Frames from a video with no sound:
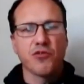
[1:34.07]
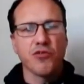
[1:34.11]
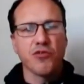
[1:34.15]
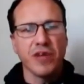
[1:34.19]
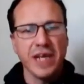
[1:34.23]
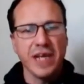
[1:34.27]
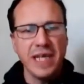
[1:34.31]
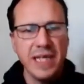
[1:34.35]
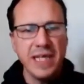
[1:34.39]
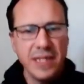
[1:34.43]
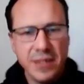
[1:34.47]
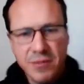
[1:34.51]

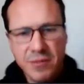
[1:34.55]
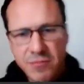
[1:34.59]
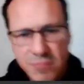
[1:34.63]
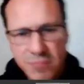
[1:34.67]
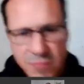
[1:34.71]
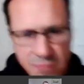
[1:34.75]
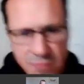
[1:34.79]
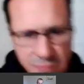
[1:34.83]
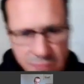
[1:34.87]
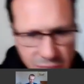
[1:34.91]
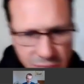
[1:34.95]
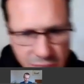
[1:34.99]

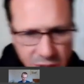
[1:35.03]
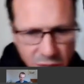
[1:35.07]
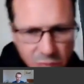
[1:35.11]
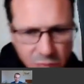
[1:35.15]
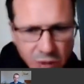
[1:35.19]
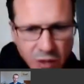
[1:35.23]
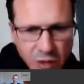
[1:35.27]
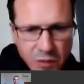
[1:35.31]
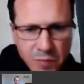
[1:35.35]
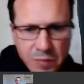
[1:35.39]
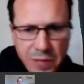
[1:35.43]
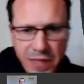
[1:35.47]
3,
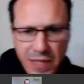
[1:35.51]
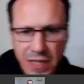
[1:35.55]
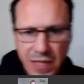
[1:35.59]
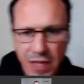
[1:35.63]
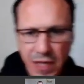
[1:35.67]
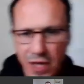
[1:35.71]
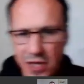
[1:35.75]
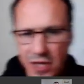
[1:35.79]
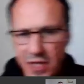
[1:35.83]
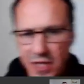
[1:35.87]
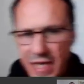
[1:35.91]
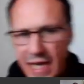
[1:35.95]
1
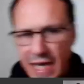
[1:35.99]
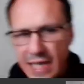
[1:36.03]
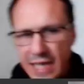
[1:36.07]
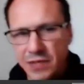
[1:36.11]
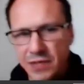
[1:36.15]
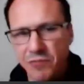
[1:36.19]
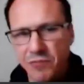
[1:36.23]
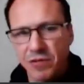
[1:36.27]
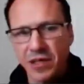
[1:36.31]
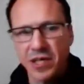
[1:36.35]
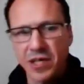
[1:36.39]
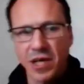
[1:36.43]
being like an
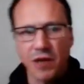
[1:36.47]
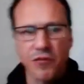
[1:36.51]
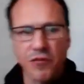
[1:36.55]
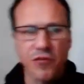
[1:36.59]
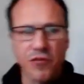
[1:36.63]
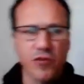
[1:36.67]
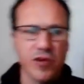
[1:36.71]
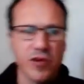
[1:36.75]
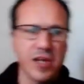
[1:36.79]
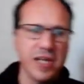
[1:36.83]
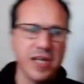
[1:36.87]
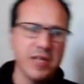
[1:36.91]
active
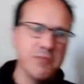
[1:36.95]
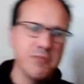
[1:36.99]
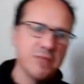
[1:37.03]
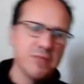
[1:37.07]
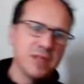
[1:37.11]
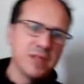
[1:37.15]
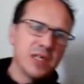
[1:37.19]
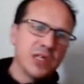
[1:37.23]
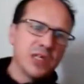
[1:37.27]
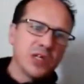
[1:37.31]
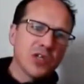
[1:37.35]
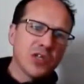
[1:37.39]

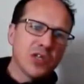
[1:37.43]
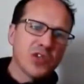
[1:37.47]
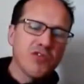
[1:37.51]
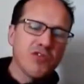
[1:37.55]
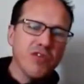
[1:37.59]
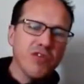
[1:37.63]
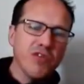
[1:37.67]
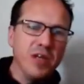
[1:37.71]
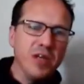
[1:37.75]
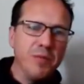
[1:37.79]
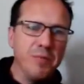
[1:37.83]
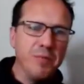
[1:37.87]
recovery,
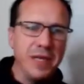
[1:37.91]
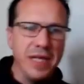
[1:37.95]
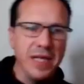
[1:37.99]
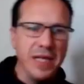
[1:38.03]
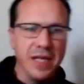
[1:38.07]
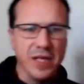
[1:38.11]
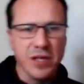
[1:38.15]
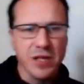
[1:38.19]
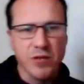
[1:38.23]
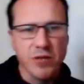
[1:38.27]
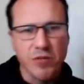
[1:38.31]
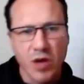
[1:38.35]
3
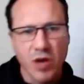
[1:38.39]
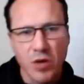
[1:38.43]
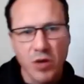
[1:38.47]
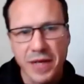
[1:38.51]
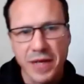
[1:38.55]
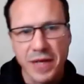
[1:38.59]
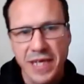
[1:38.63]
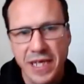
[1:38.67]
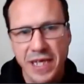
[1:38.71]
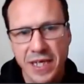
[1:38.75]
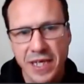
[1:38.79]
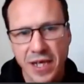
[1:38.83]
being an
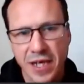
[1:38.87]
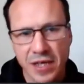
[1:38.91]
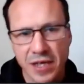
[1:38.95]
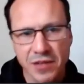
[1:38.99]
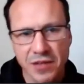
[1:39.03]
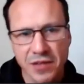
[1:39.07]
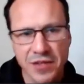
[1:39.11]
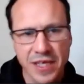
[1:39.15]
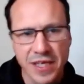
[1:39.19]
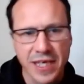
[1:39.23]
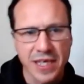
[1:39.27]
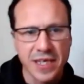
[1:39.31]
aerobic-y
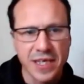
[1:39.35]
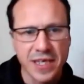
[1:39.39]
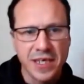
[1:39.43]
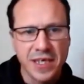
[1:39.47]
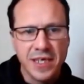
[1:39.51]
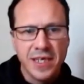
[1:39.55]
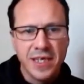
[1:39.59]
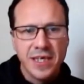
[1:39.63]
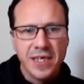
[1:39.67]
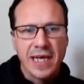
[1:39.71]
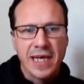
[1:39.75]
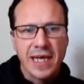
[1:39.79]
kind of
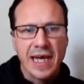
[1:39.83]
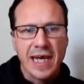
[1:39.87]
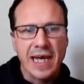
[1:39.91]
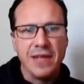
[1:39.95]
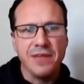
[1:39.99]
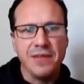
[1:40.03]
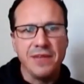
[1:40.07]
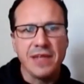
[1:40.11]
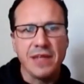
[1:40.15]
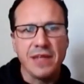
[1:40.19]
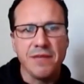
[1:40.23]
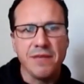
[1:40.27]
thing,
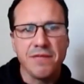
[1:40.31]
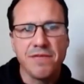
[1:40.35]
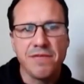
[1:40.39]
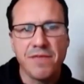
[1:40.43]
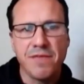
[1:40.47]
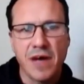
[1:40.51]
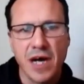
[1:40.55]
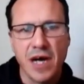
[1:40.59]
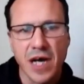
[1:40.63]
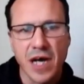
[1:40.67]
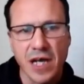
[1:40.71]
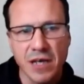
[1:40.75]
and then
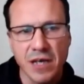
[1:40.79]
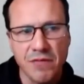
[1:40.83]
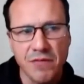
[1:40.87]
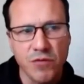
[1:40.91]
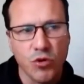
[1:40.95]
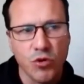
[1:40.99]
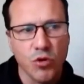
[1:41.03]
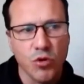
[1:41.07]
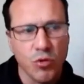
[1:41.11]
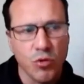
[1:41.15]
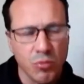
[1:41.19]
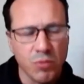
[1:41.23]

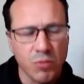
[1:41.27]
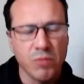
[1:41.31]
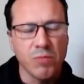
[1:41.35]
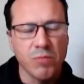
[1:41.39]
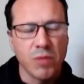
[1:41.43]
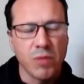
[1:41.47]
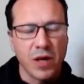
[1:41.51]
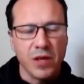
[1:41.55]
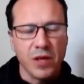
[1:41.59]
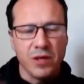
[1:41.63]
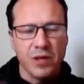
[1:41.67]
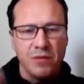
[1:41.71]
5 or
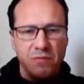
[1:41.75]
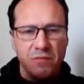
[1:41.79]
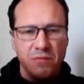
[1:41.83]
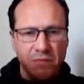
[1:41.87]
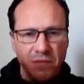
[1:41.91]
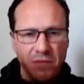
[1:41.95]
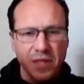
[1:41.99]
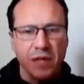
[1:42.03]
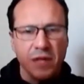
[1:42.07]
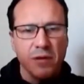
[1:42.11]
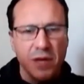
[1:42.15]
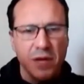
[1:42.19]

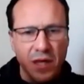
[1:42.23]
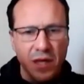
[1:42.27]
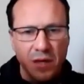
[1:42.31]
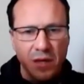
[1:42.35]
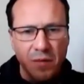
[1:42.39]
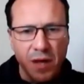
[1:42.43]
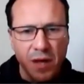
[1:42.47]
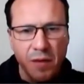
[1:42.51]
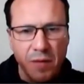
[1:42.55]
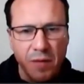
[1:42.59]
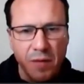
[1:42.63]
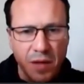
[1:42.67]
1,
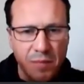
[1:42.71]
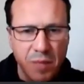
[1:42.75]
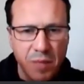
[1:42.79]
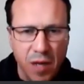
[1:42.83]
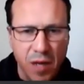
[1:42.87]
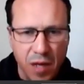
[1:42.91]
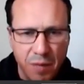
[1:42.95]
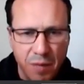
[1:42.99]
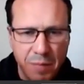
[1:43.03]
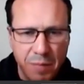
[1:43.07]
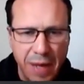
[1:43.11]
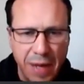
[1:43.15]

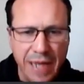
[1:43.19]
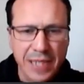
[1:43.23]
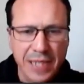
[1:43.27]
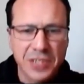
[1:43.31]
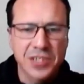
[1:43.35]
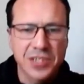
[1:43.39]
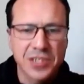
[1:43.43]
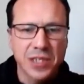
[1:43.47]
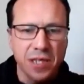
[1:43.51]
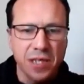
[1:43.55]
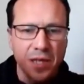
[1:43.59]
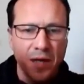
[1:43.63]
a
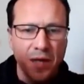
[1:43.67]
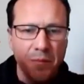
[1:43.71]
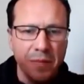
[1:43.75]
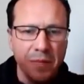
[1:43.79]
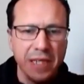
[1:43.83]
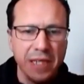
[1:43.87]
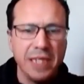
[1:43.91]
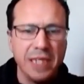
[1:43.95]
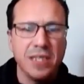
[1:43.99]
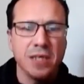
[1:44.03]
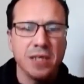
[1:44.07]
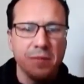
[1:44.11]
base, a
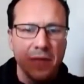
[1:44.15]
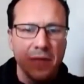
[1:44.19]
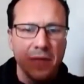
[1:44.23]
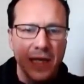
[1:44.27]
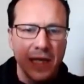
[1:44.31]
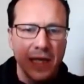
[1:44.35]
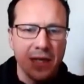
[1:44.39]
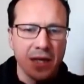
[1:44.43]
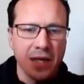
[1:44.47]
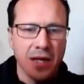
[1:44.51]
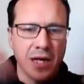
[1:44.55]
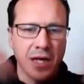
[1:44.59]
medium,
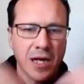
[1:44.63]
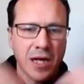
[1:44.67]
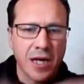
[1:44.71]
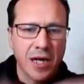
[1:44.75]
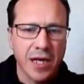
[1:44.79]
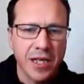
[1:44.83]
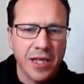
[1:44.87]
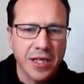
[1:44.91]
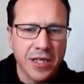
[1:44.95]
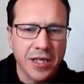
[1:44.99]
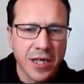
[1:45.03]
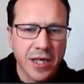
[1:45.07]
and a
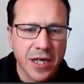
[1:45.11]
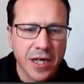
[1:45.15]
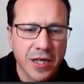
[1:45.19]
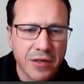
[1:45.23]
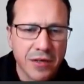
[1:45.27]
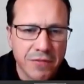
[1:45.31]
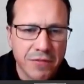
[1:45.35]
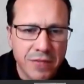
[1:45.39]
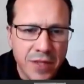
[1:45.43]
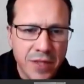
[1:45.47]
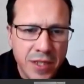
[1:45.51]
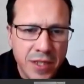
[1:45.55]
high
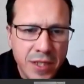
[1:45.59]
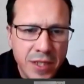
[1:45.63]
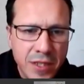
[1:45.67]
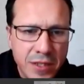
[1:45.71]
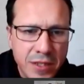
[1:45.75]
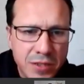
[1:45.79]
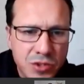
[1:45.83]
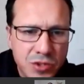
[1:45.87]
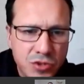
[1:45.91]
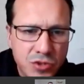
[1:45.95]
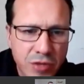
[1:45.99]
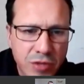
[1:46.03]
kind of
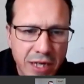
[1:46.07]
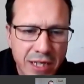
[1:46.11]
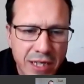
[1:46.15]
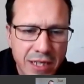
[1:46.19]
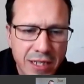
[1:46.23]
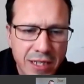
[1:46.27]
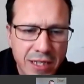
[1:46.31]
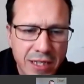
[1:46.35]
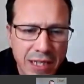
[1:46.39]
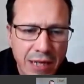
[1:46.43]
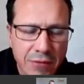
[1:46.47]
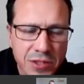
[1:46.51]

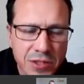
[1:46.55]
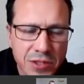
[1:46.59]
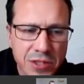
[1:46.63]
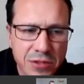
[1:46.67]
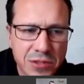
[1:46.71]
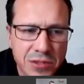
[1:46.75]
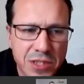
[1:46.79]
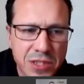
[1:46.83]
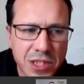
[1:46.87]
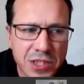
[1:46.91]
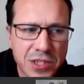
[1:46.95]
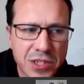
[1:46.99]
training level.
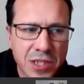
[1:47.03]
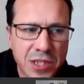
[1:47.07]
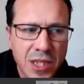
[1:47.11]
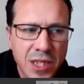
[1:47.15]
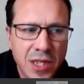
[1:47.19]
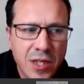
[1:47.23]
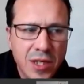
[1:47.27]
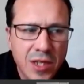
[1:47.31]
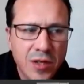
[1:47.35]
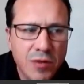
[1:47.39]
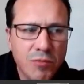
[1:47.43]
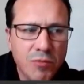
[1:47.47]
So just
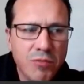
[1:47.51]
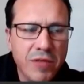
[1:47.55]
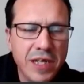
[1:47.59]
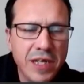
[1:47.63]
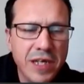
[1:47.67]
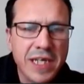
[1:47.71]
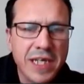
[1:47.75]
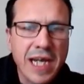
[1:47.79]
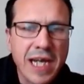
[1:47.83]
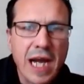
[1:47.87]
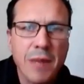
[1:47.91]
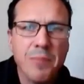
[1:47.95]

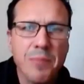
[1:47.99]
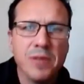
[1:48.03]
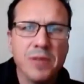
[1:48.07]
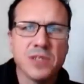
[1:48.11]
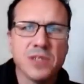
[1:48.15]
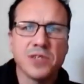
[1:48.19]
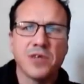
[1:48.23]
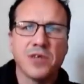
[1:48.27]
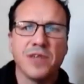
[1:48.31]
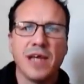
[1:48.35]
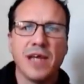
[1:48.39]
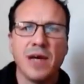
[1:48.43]
recap
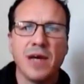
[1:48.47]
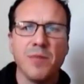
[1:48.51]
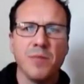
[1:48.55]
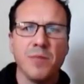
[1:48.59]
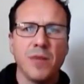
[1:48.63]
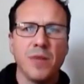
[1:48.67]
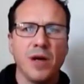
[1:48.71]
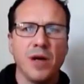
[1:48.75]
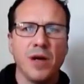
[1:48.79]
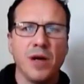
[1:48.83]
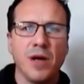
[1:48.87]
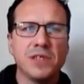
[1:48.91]
us on that,
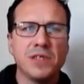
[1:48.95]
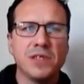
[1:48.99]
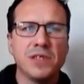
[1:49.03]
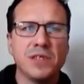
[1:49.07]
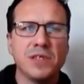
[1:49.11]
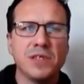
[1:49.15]
Mo.